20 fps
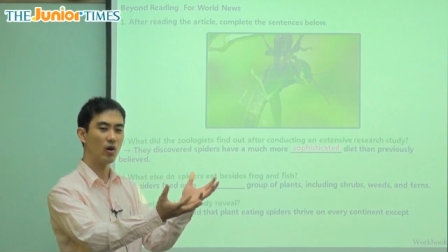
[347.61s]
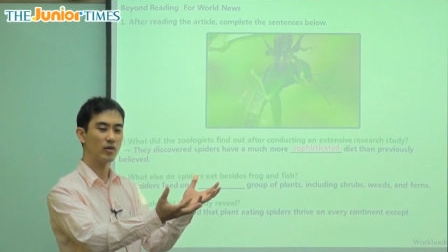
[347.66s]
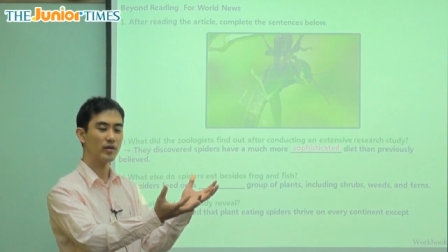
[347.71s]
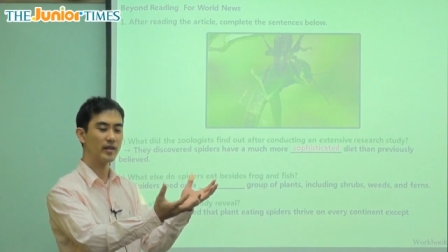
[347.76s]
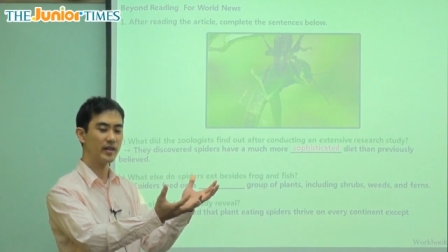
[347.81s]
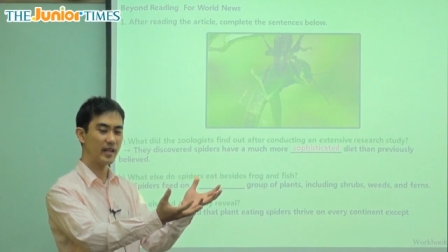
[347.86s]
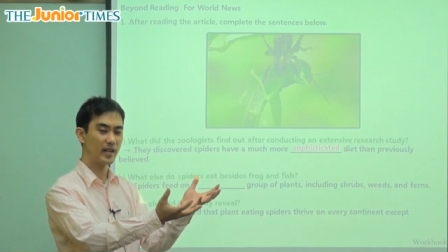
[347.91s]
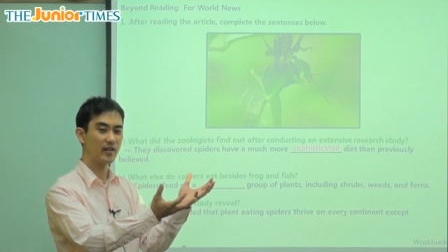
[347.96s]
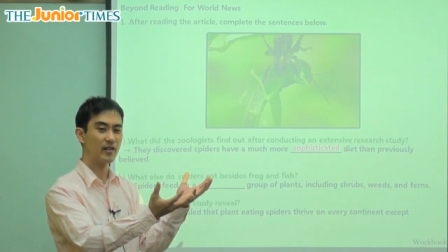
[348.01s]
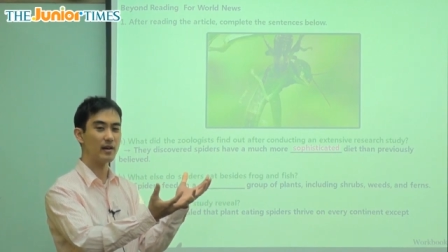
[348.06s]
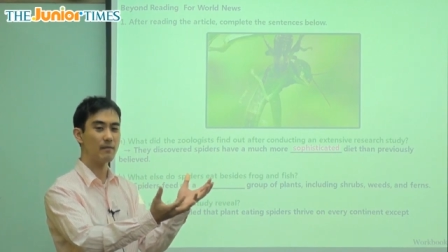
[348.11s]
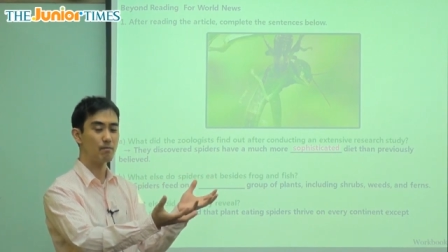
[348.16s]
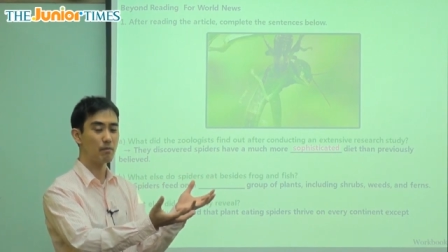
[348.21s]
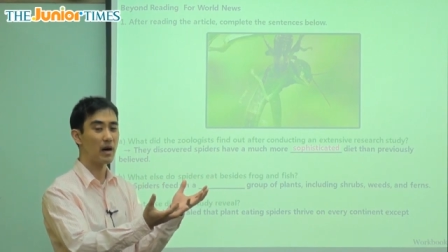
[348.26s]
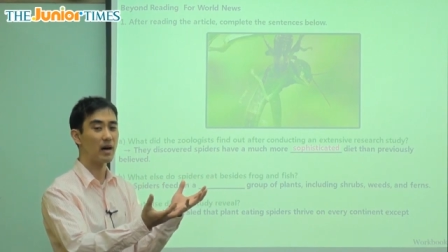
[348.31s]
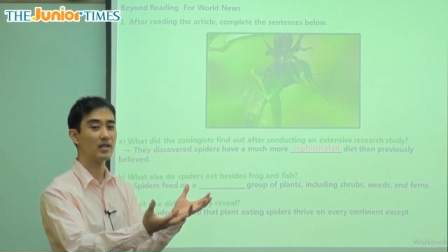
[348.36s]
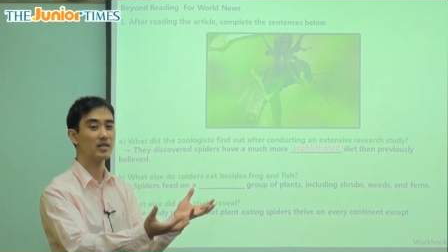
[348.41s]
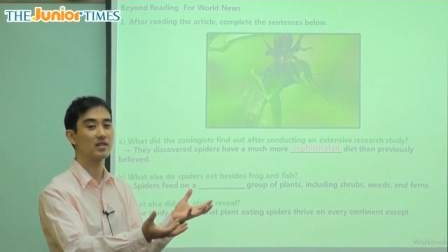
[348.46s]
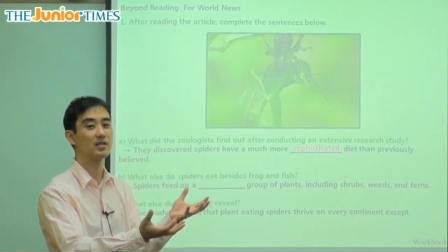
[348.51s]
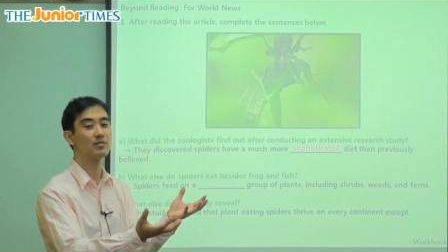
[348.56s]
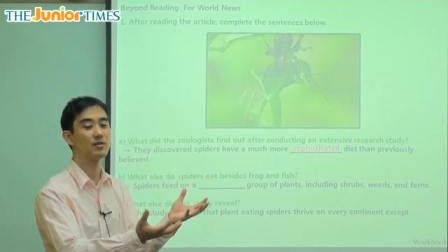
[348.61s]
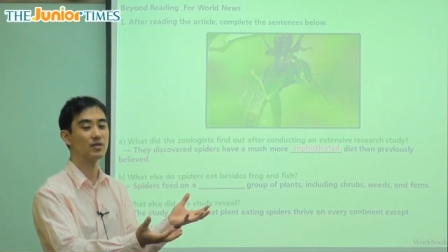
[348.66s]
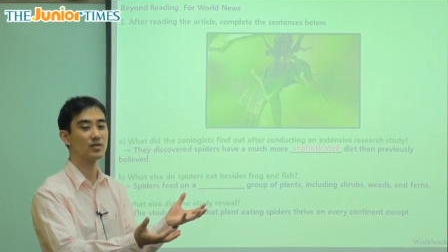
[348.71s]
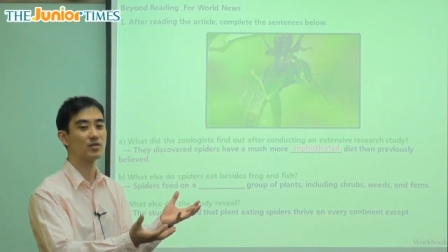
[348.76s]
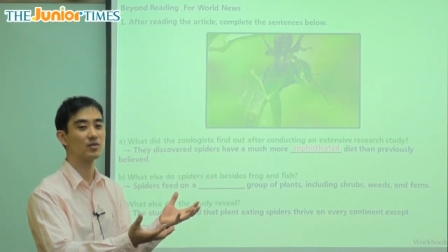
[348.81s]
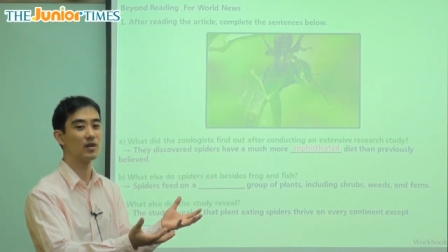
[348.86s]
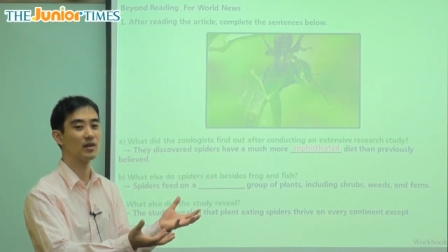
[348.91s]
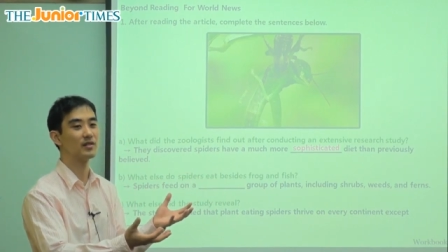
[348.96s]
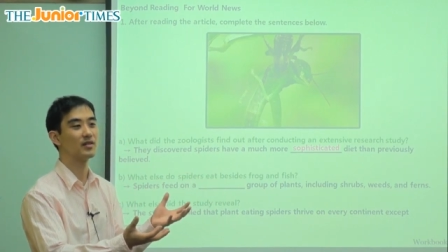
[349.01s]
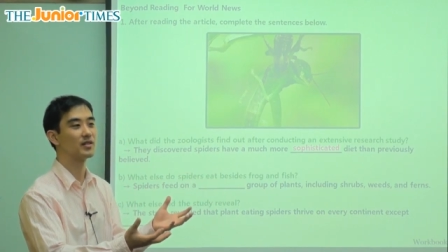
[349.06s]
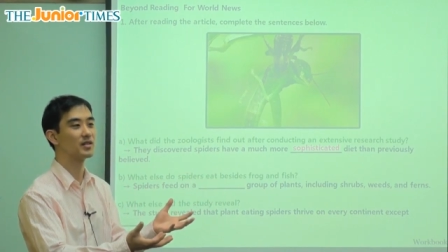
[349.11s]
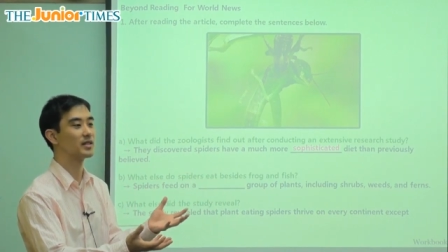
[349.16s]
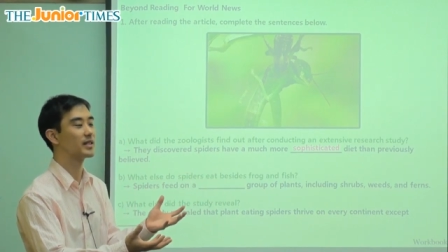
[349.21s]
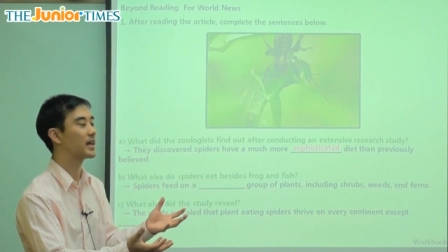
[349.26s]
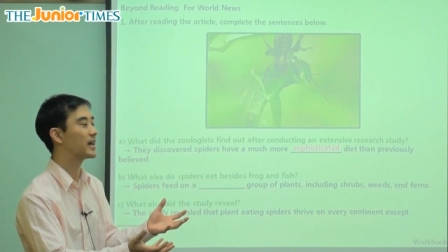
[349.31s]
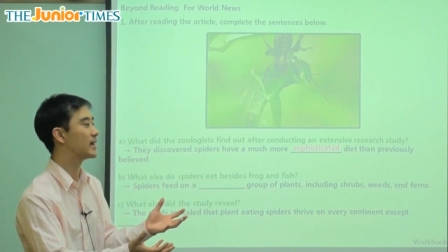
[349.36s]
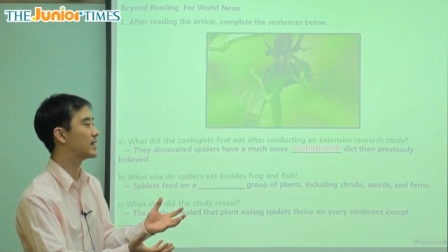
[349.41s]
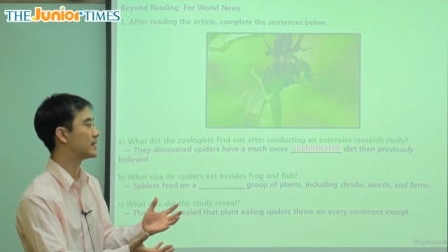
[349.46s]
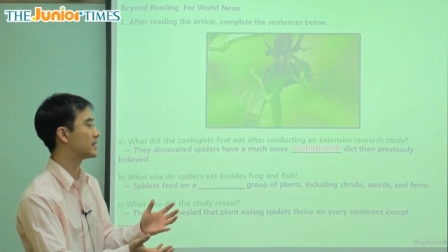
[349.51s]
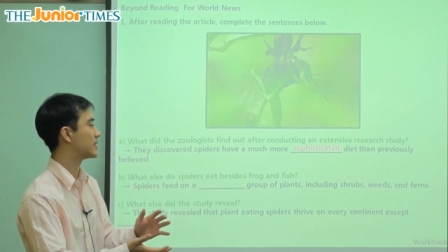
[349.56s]
near impossible to
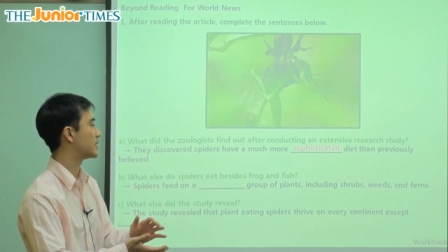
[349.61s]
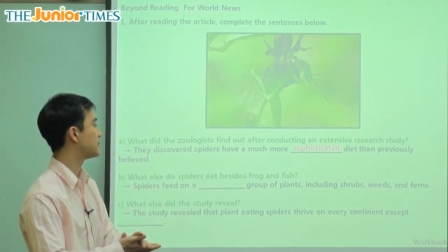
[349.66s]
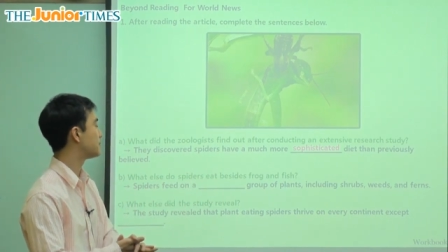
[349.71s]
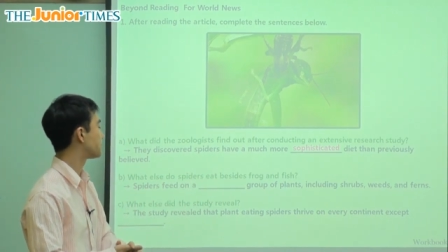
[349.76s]
understand.